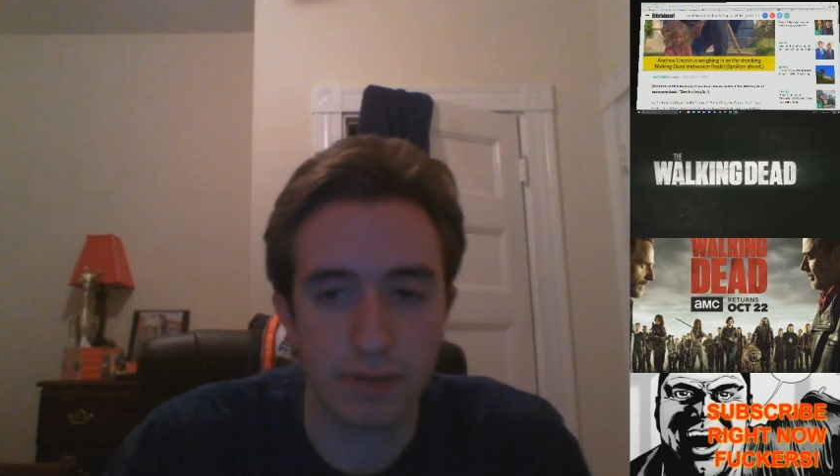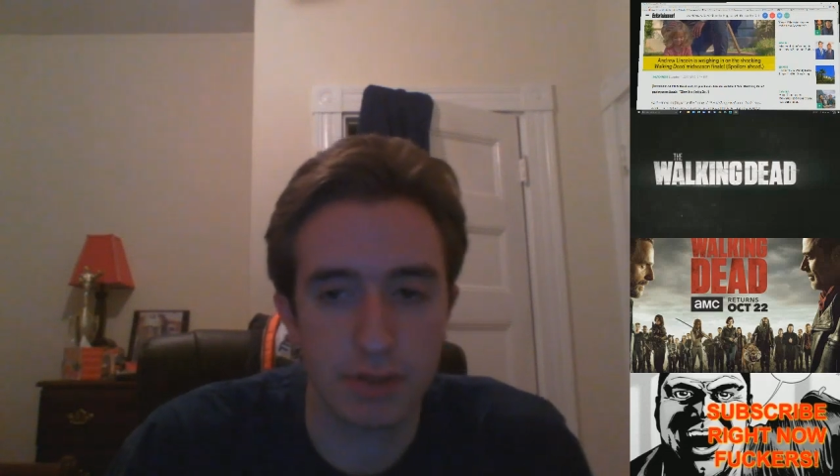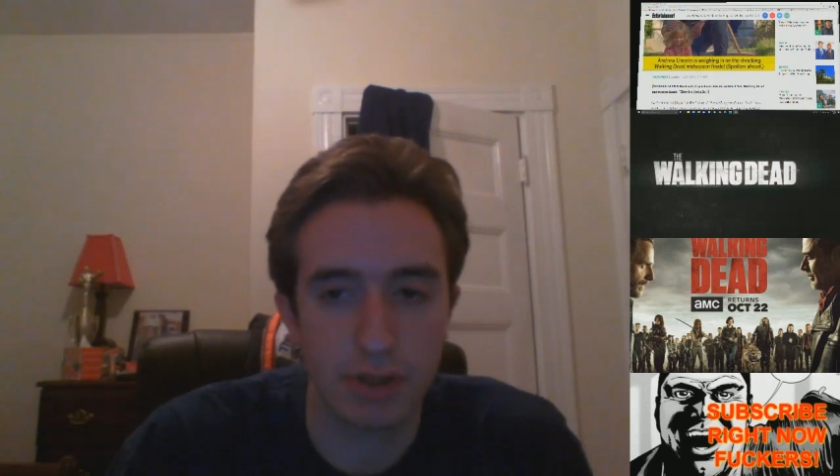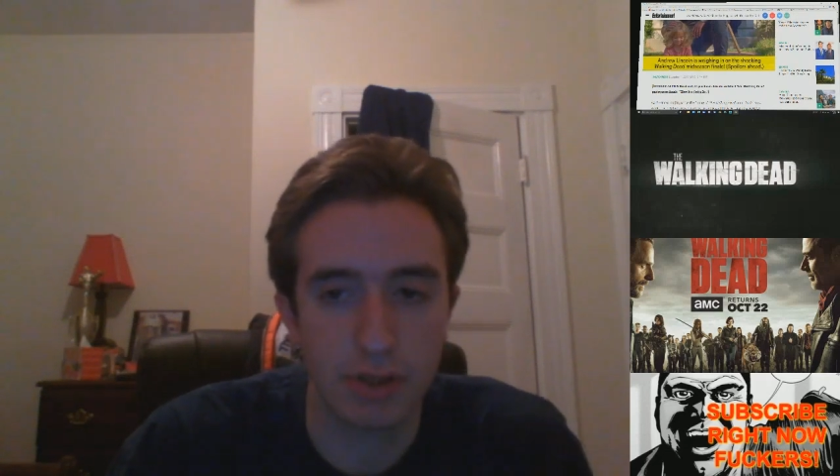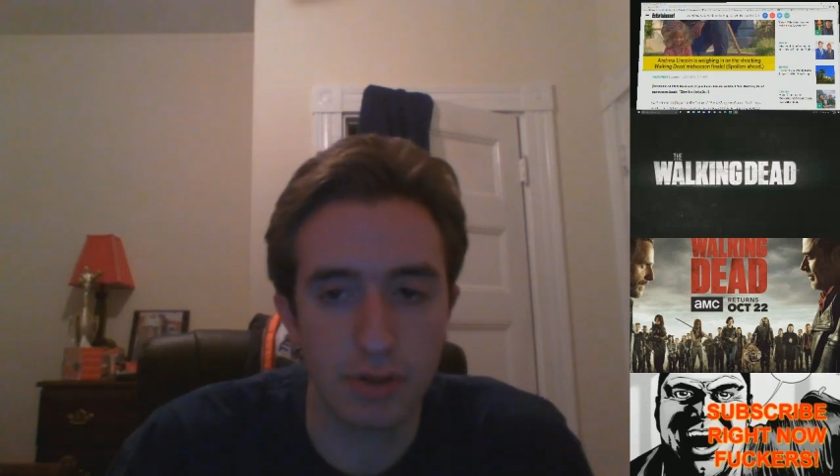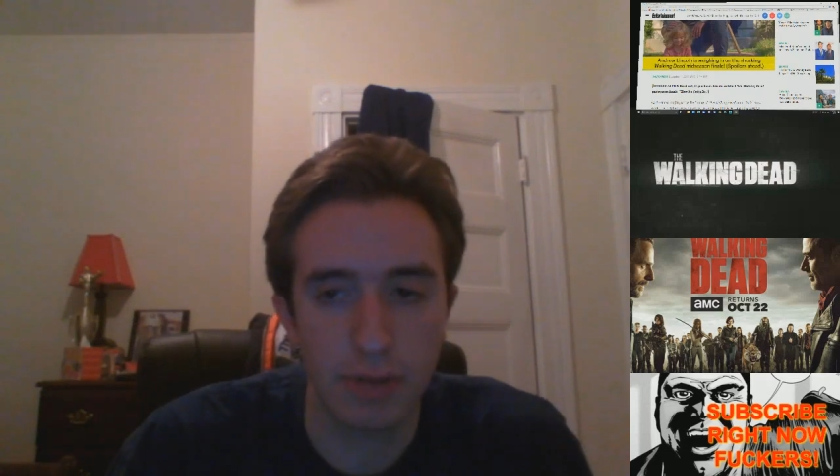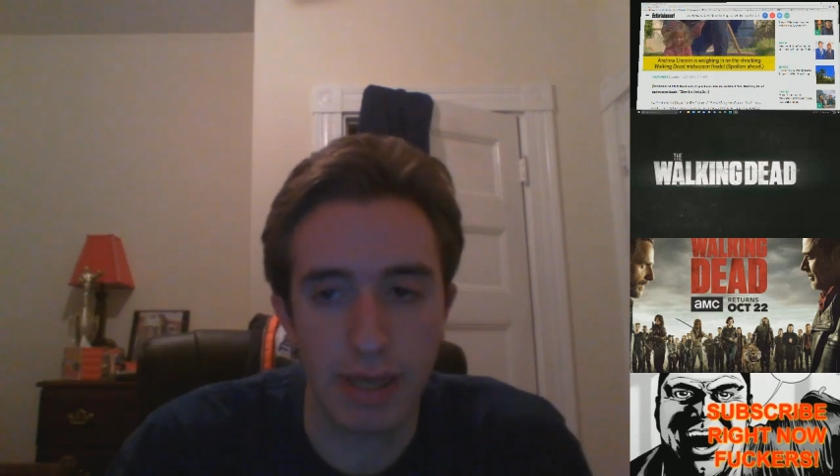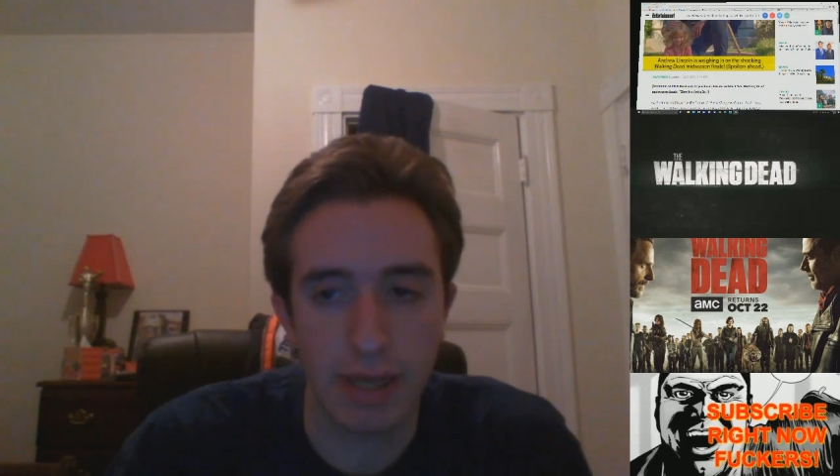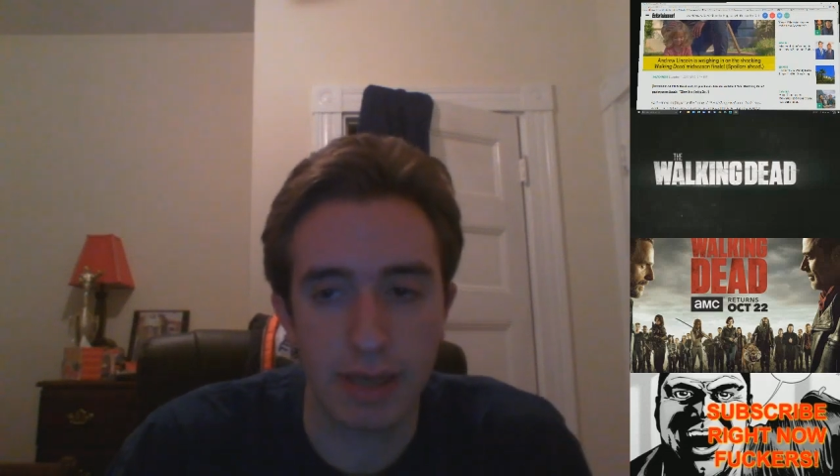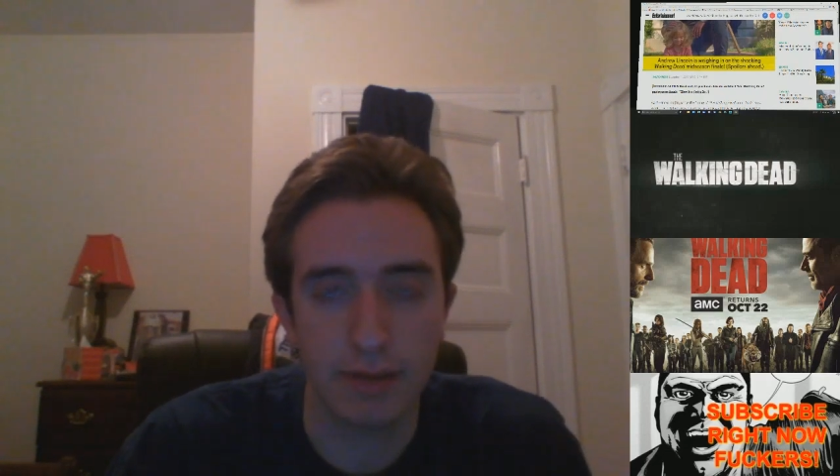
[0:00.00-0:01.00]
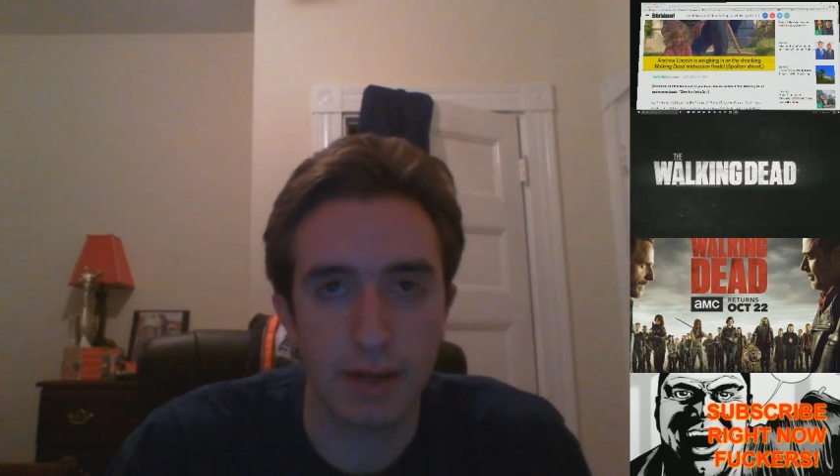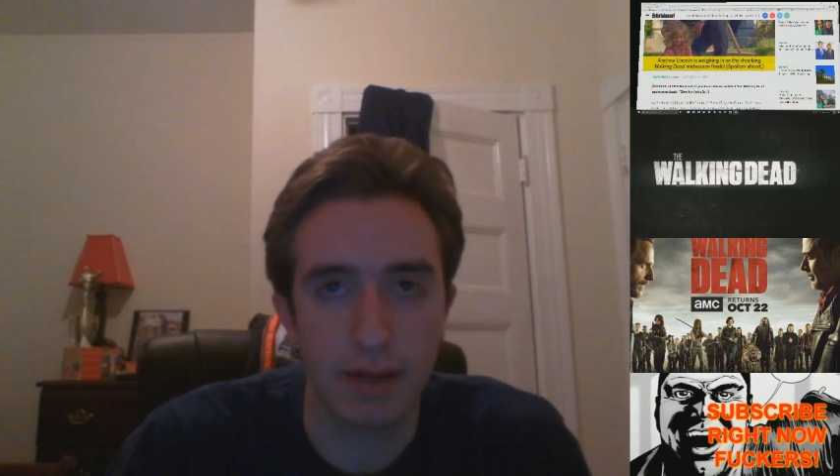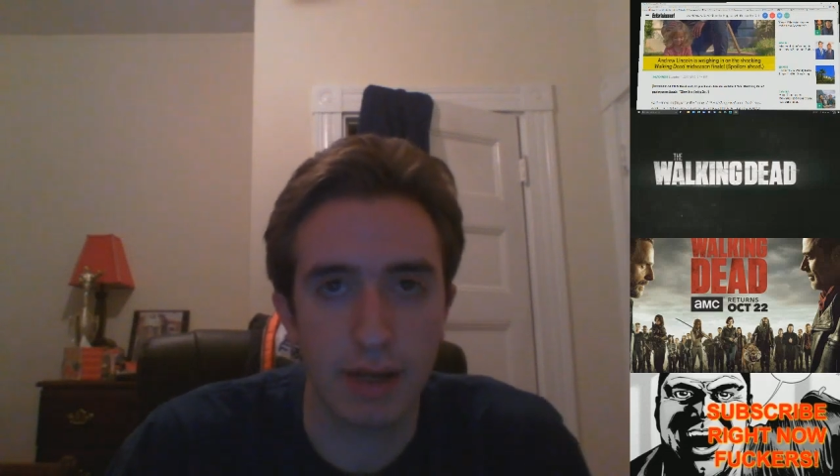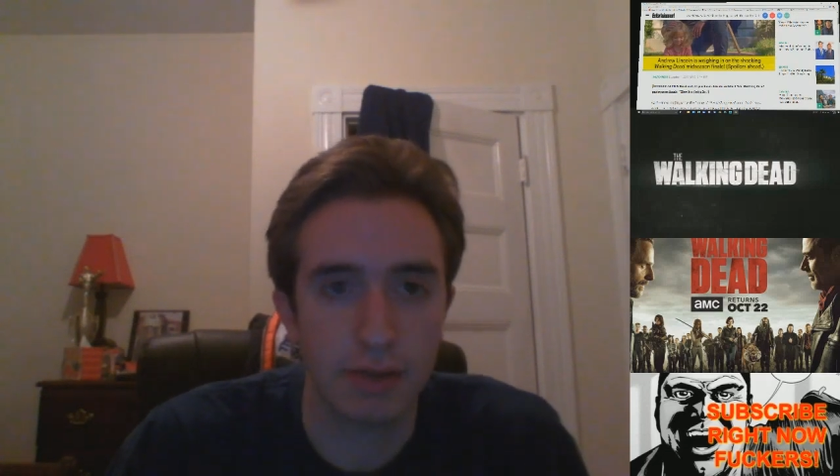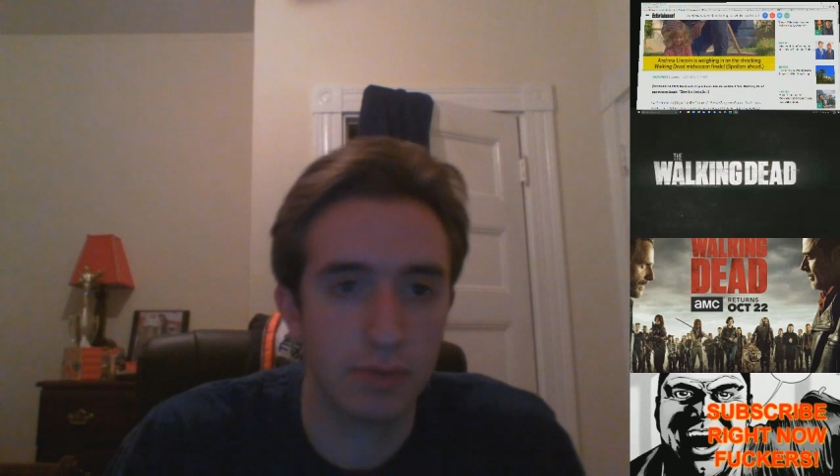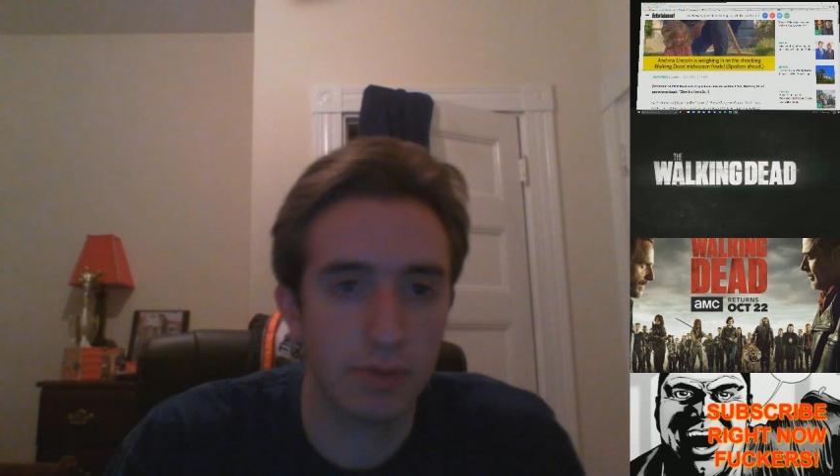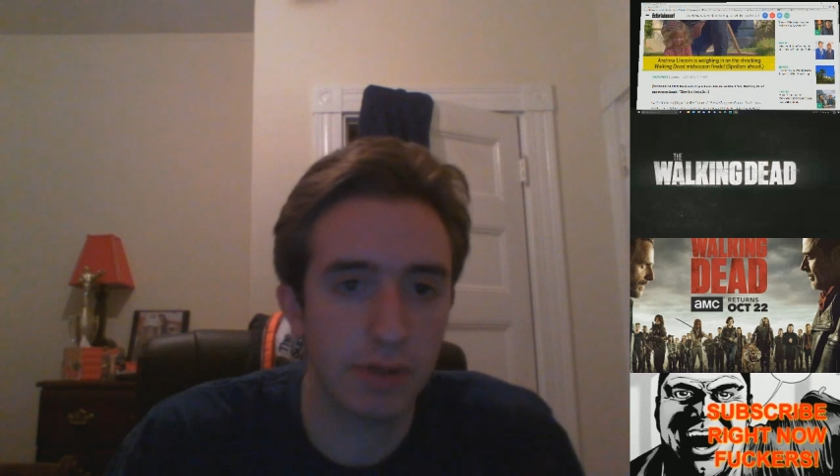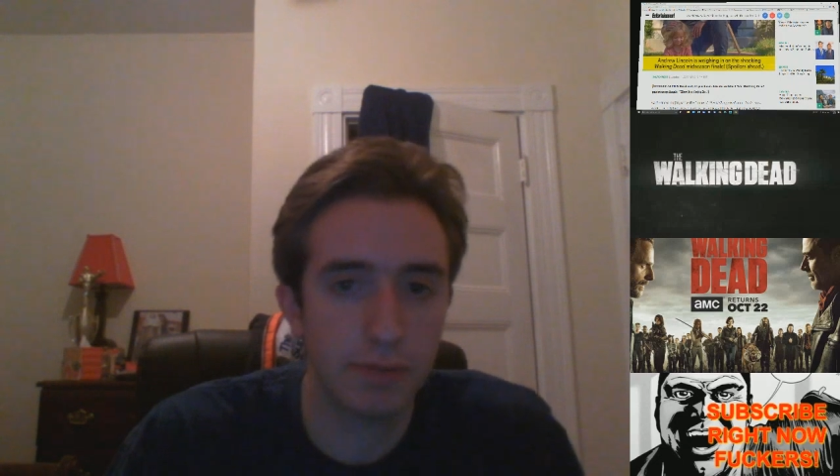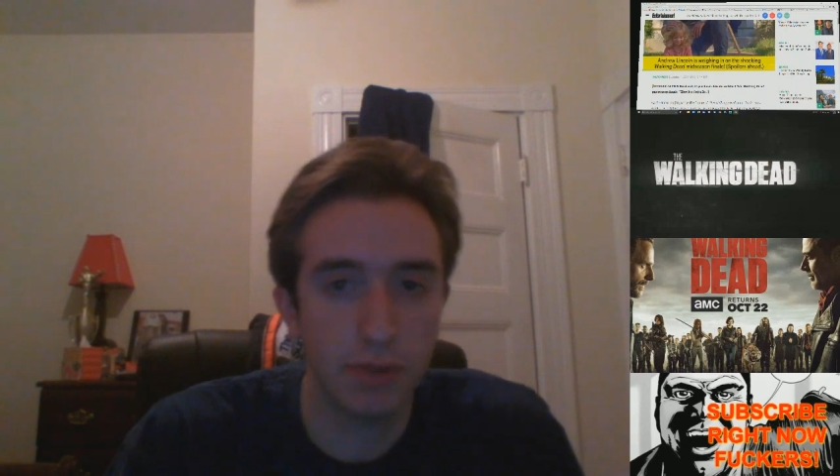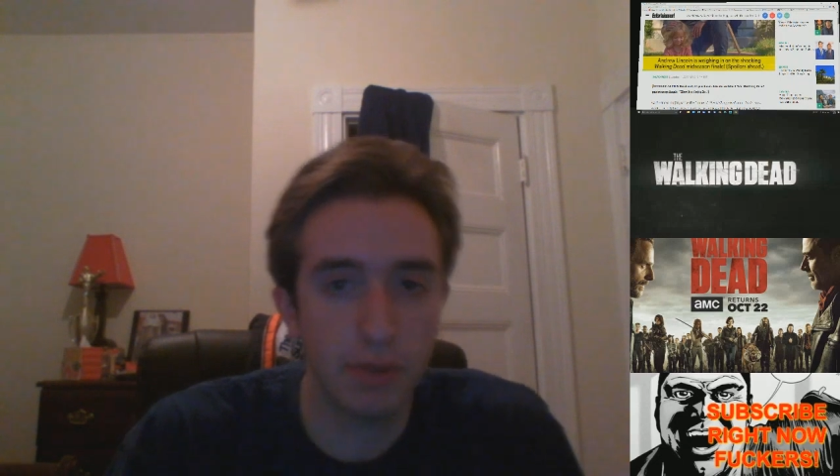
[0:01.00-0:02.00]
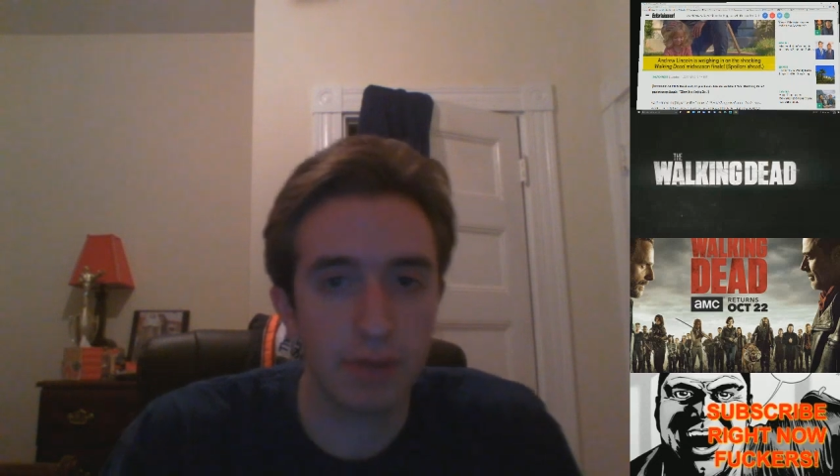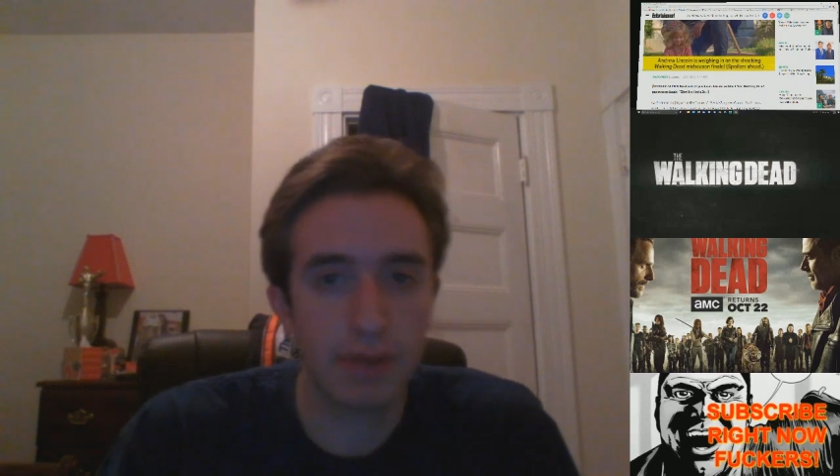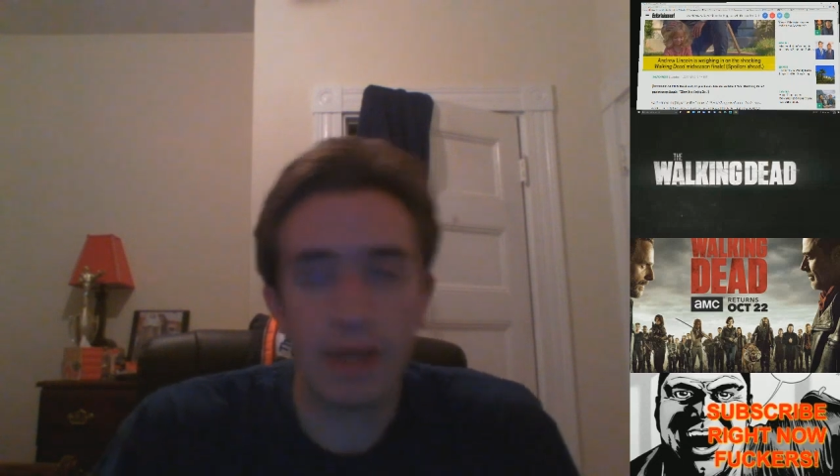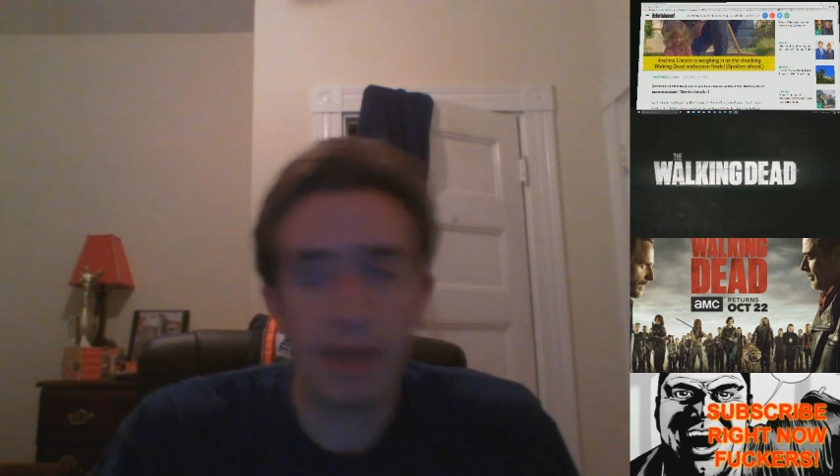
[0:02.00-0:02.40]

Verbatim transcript: show and I don't want it spoiled."